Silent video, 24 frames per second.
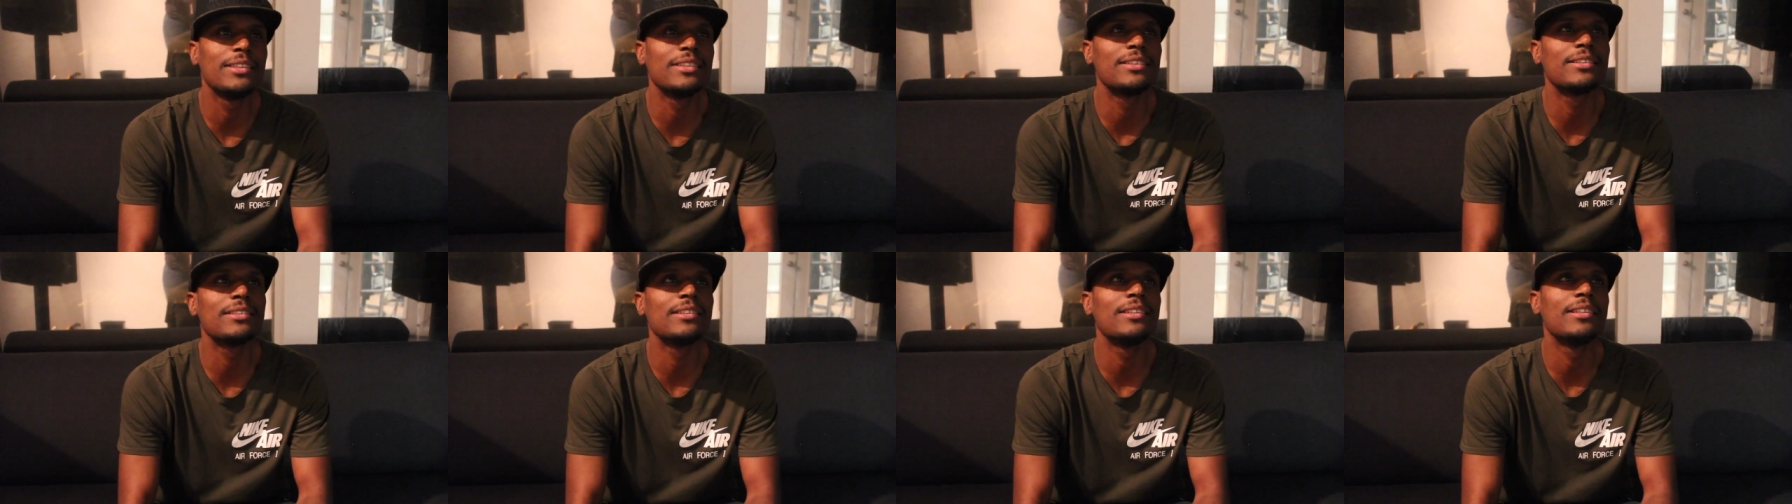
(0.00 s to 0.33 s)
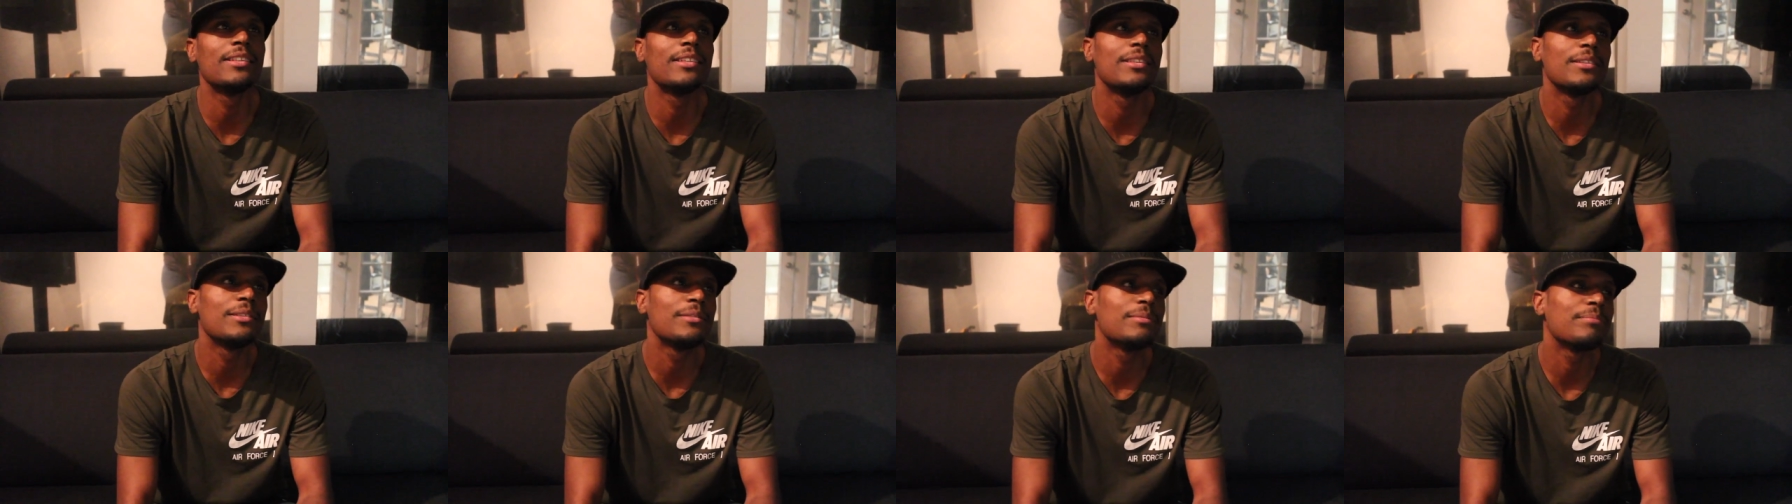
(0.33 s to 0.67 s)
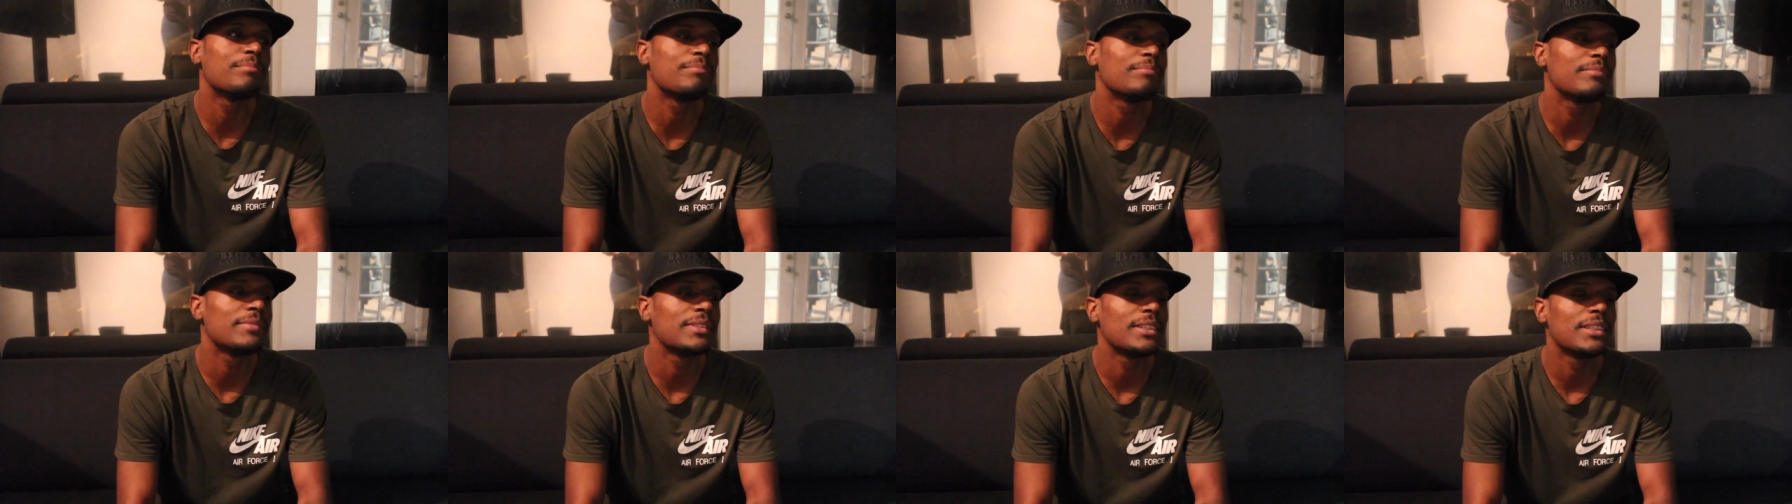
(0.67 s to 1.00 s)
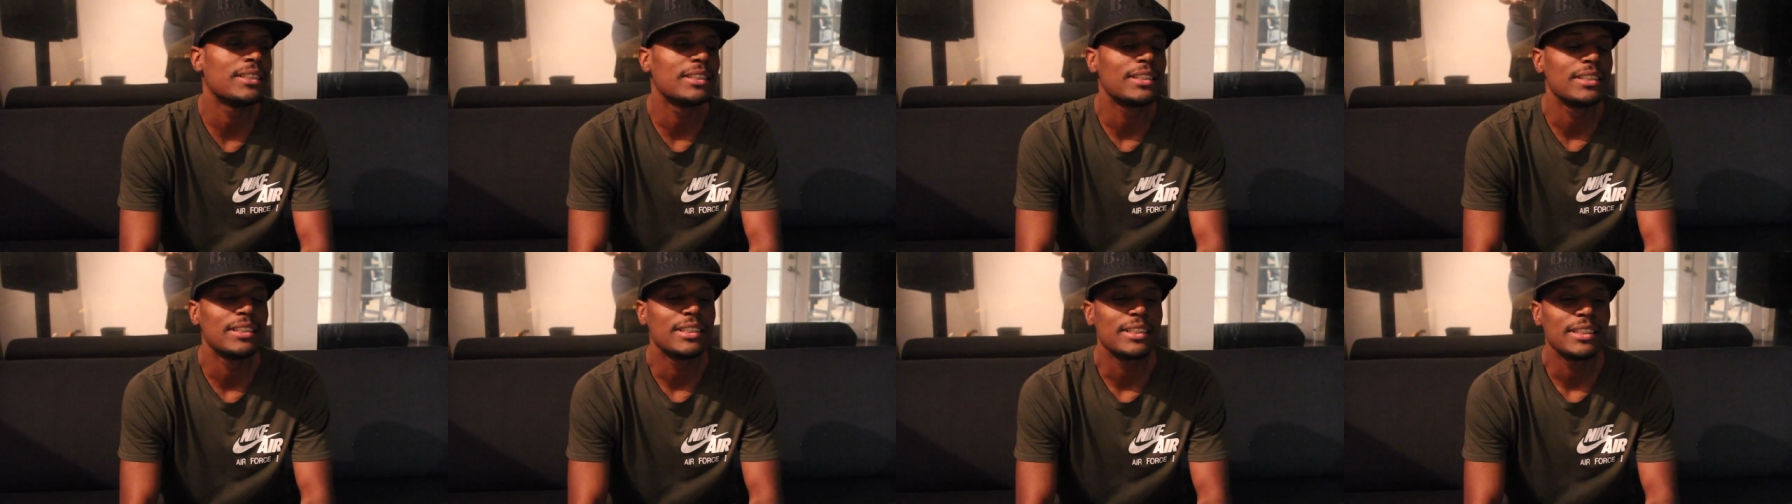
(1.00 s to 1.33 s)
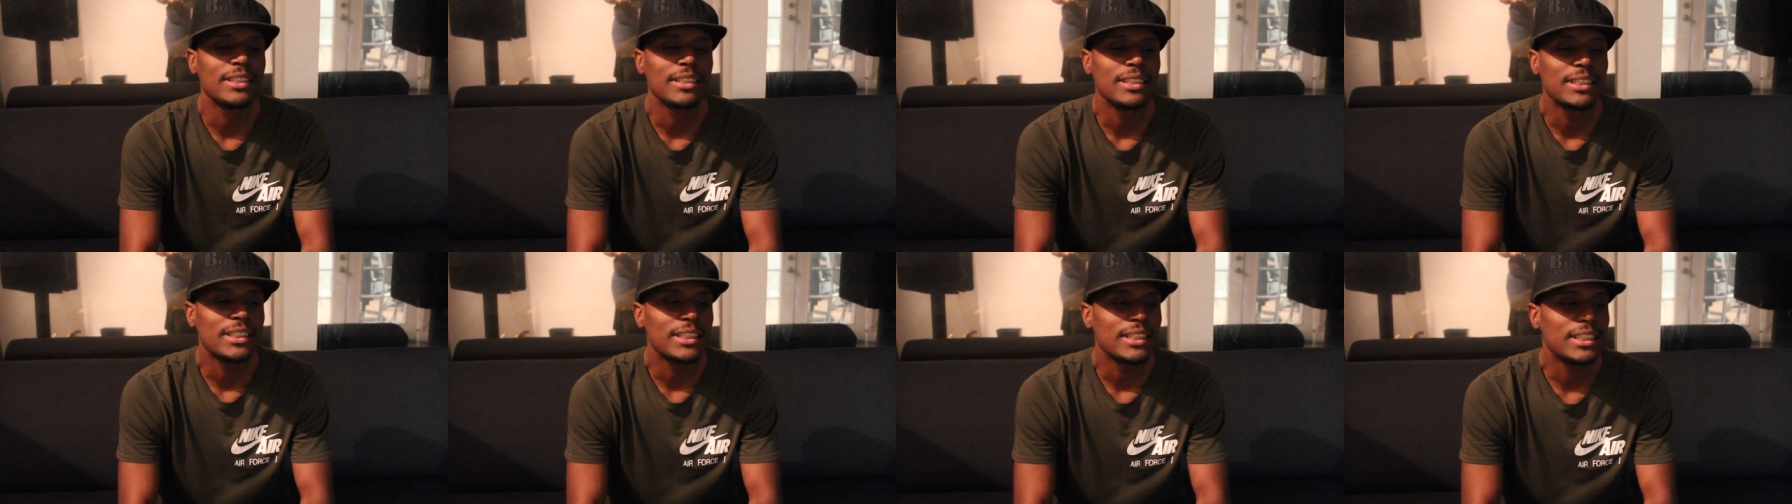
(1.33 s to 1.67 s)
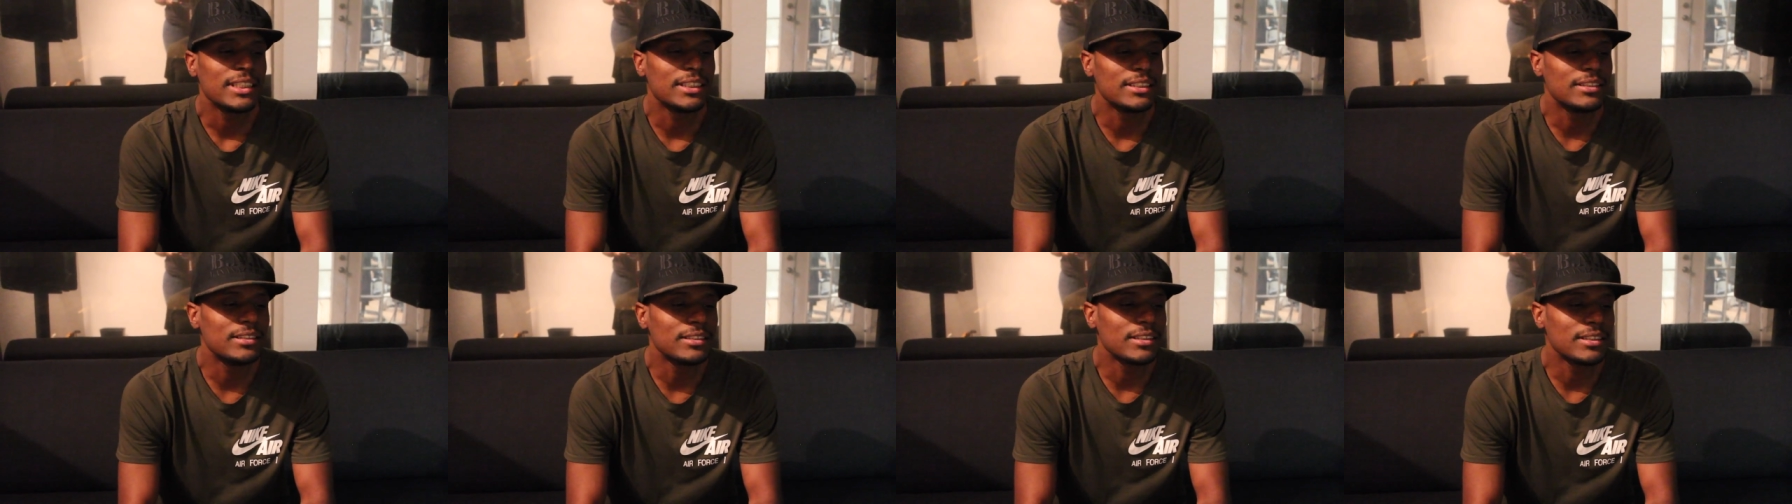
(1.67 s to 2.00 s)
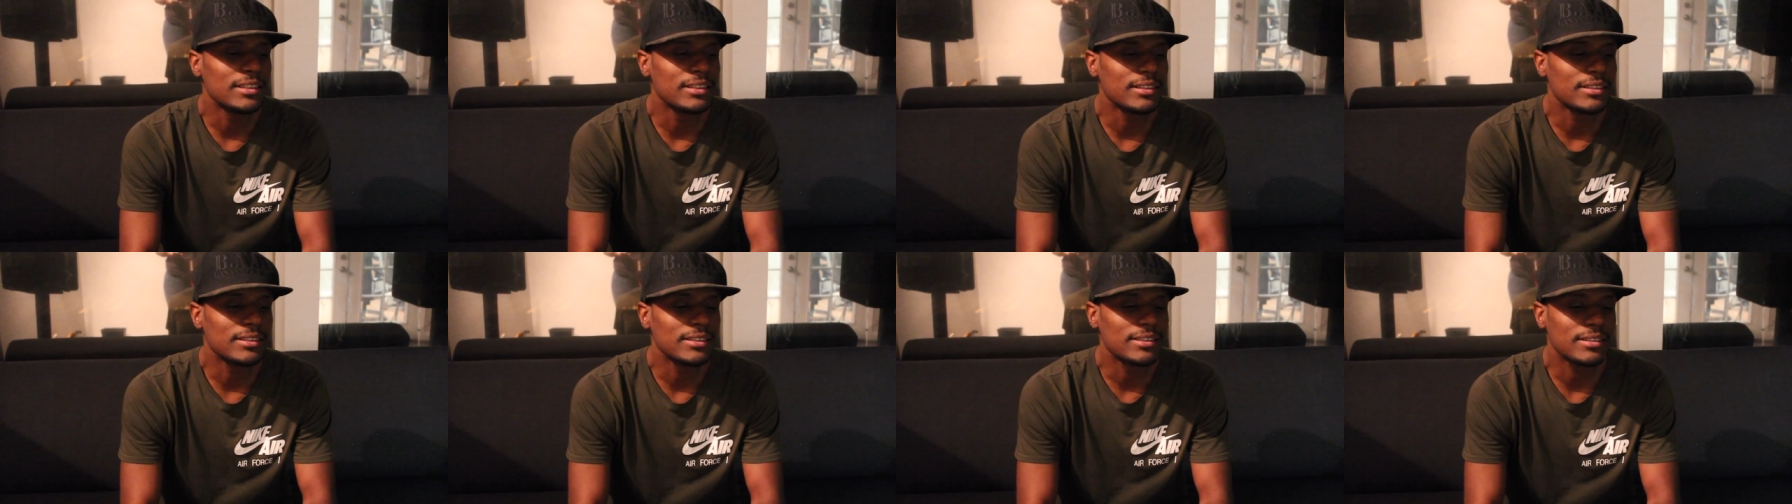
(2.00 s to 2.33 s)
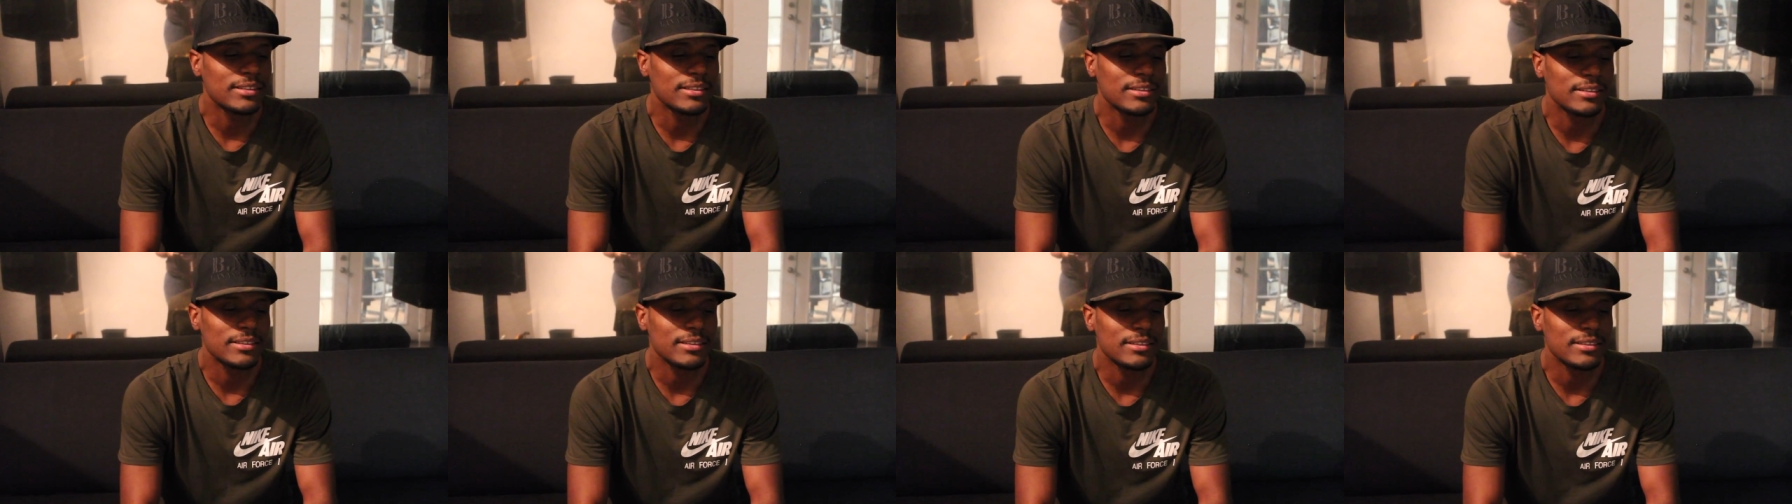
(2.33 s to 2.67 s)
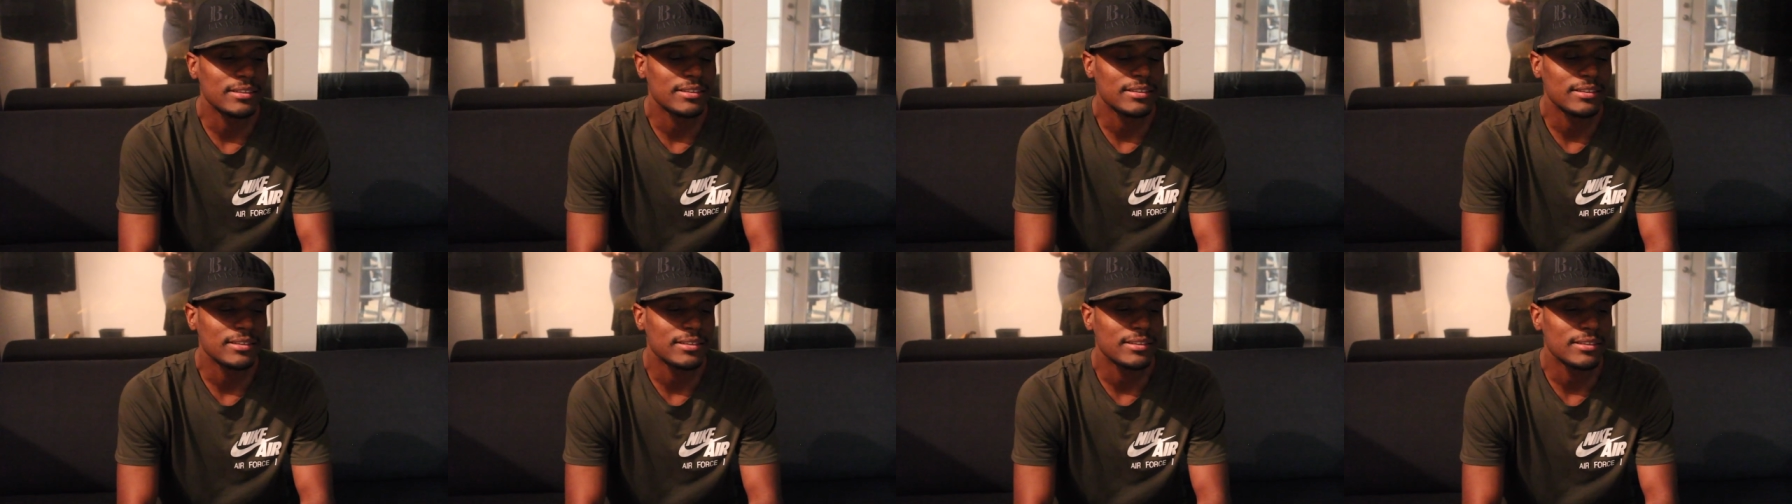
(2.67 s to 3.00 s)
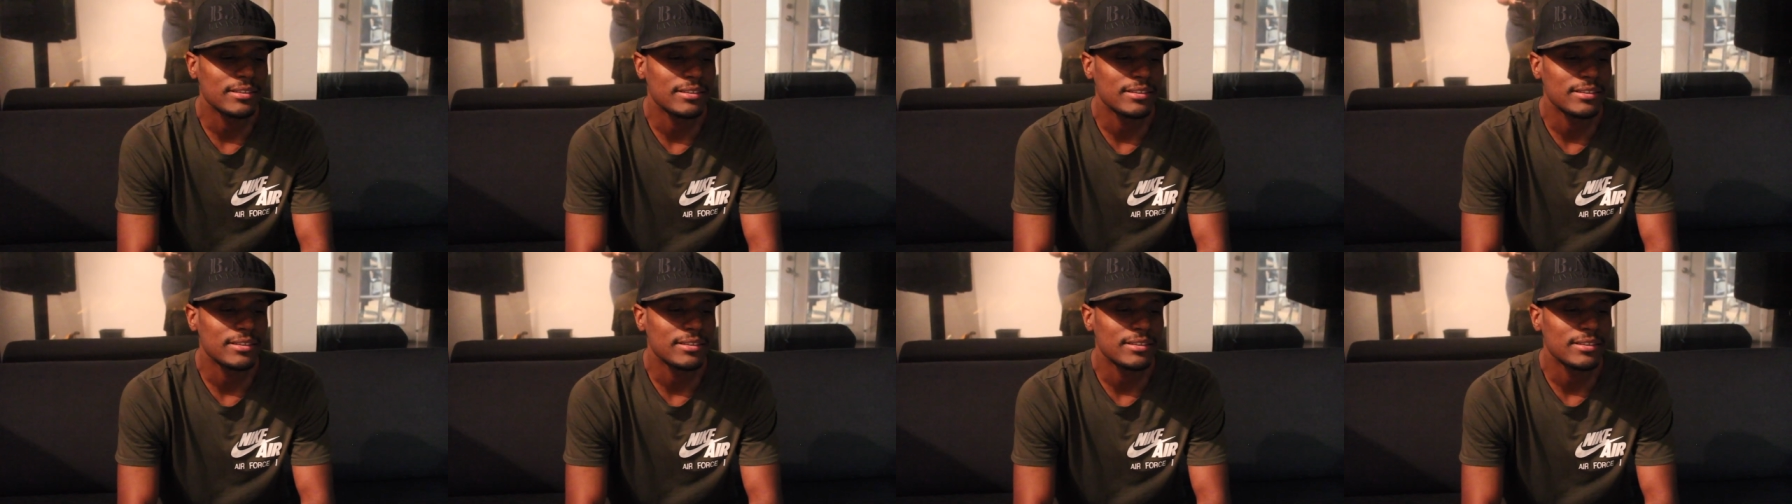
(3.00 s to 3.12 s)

it's um, it's just